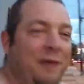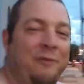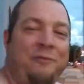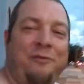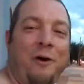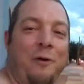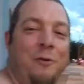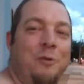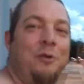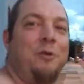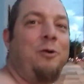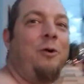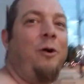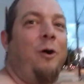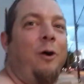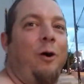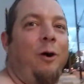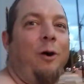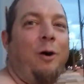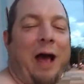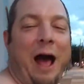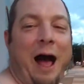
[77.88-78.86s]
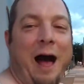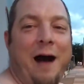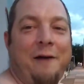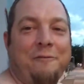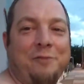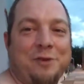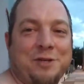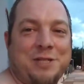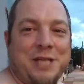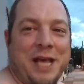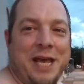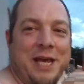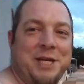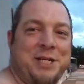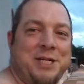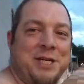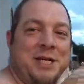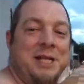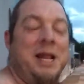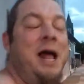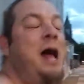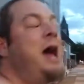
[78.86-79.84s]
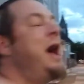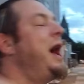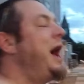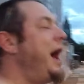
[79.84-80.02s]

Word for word: the phone call conversation